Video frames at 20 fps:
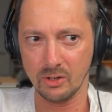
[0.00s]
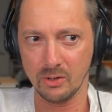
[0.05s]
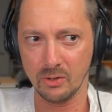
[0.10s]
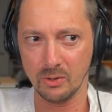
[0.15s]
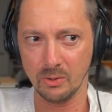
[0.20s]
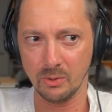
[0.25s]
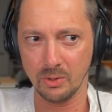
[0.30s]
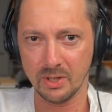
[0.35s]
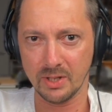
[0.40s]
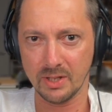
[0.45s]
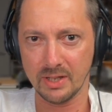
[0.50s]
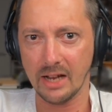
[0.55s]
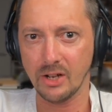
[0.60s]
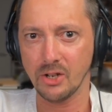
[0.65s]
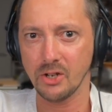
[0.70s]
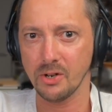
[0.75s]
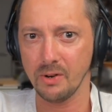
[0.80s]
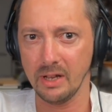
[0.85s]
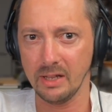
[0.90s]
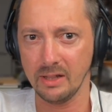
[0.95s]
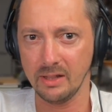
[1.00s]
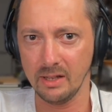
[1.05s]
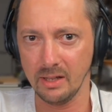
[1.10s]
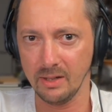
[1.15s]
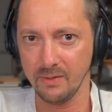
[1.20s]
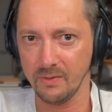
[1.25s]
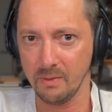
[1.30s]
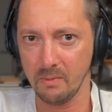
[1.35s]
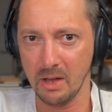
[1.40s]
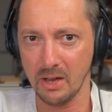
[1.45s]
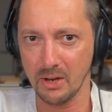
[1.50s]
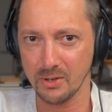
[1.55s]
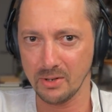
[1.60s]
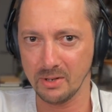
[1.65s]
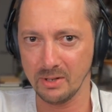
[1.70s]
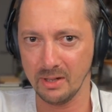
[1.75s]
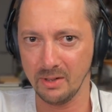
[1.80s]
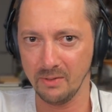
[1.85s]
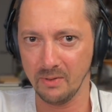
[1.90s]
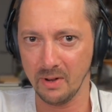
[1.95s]
to saturate the
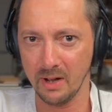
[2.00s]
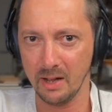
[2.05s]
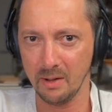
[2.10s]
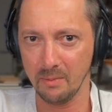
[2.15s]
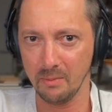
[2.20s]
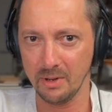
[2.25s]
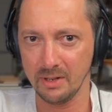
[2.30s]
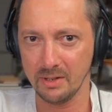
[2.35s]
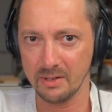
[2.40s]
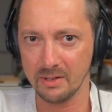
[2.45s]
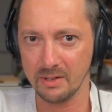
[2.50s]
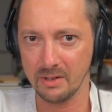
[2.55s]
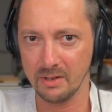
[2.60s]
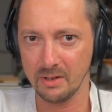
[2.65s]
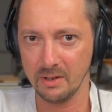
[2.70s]
informational environment